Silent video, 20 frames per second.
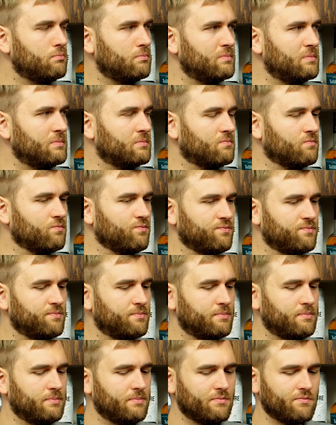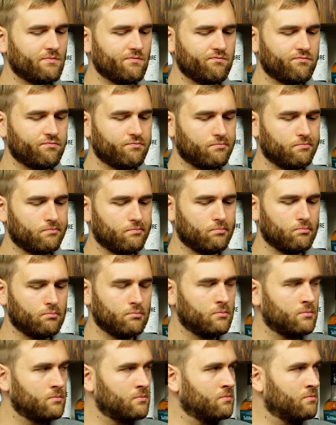
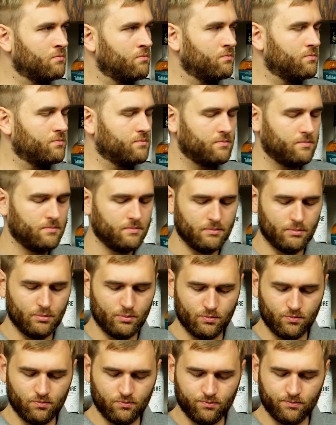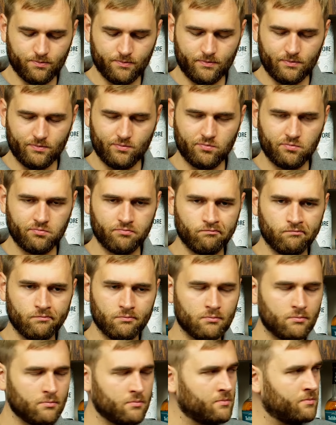
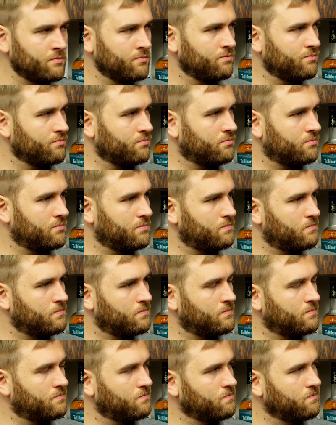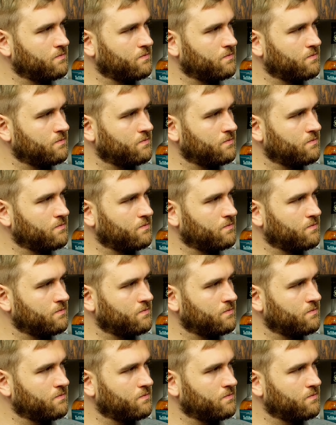(not speaking)